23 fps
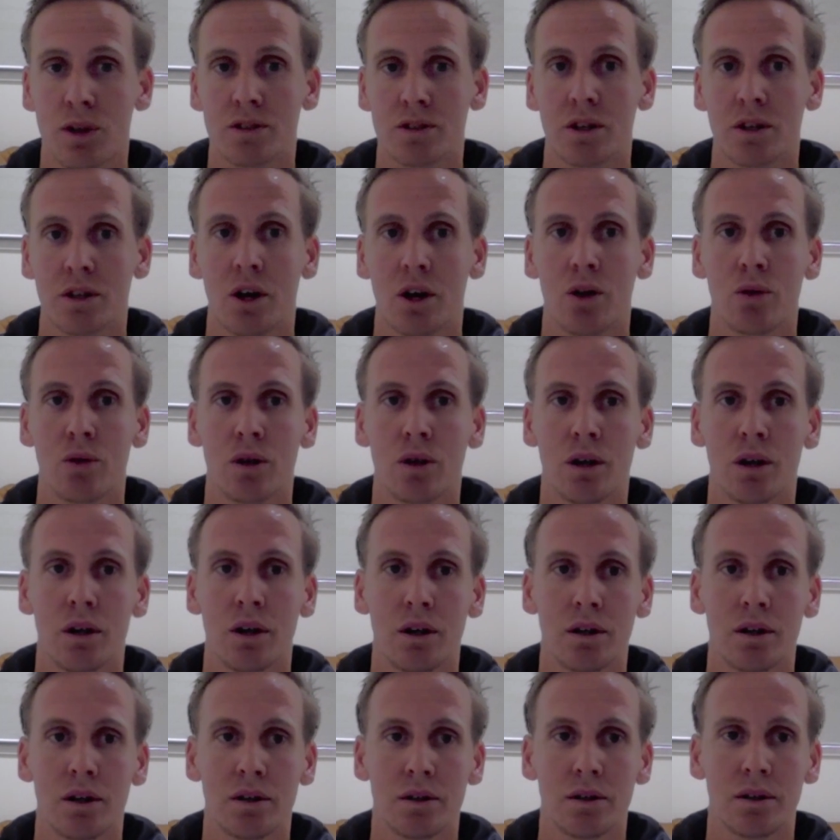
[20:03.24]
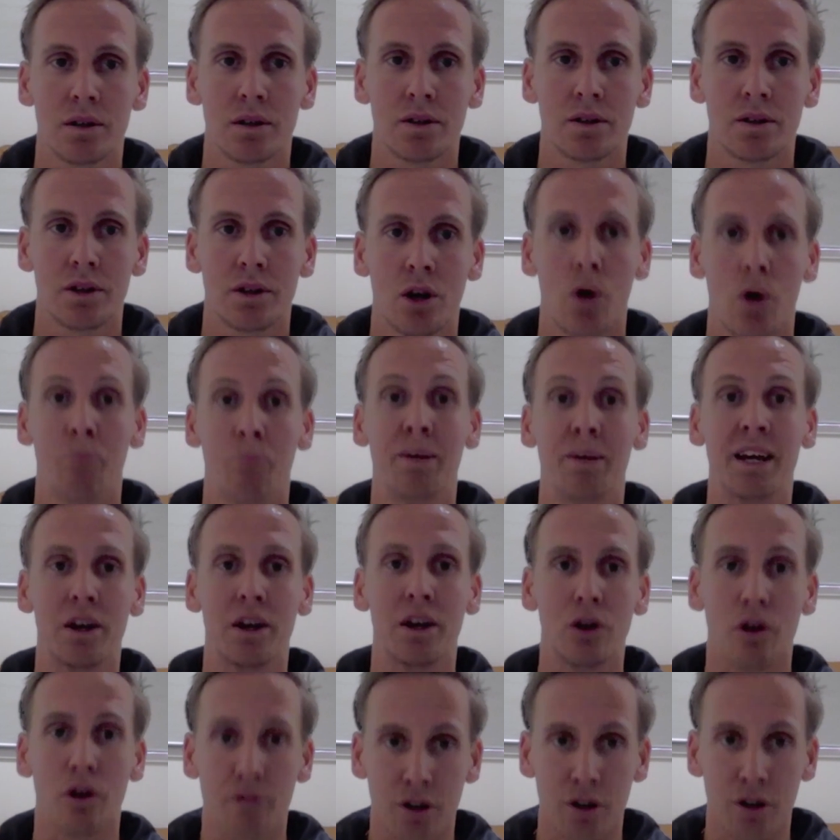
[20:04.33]
to go to a, you know, a bigger
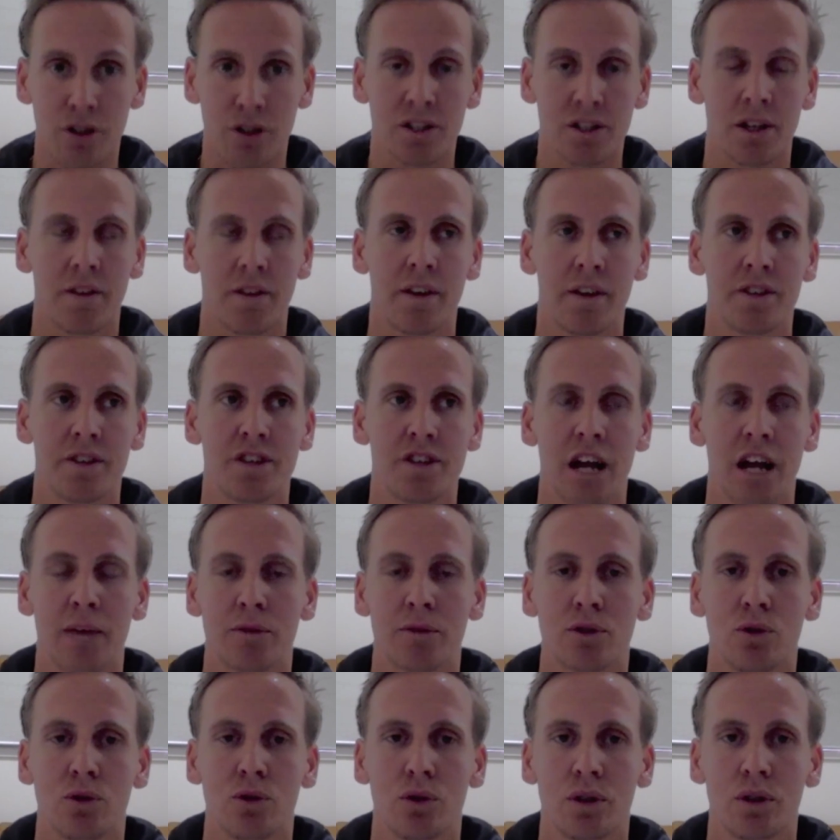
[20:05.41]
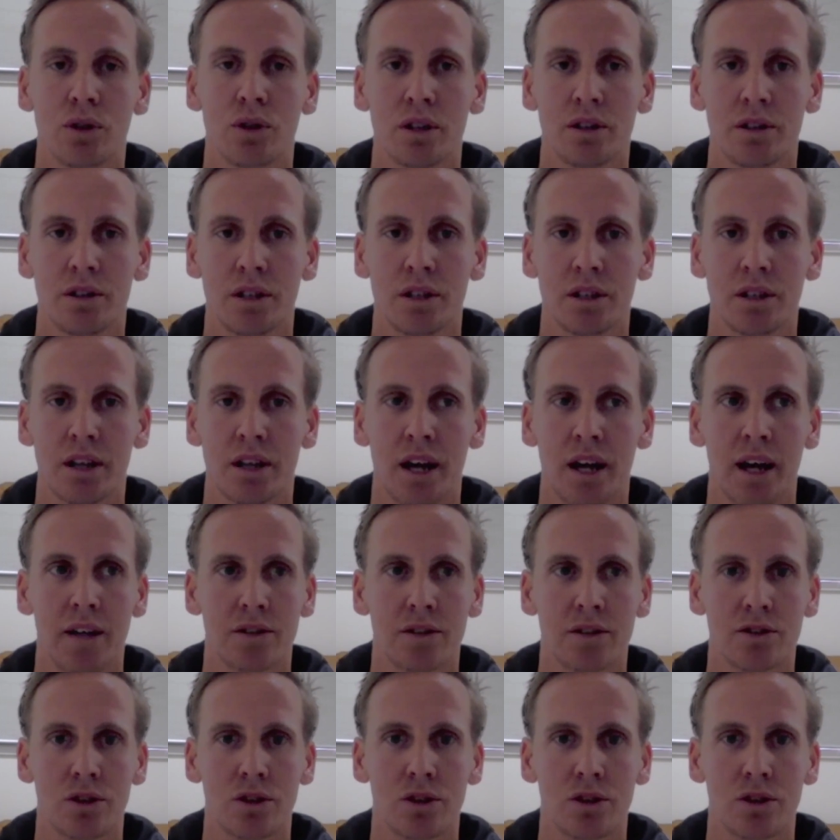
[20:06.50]
university than James Cook in Cairns.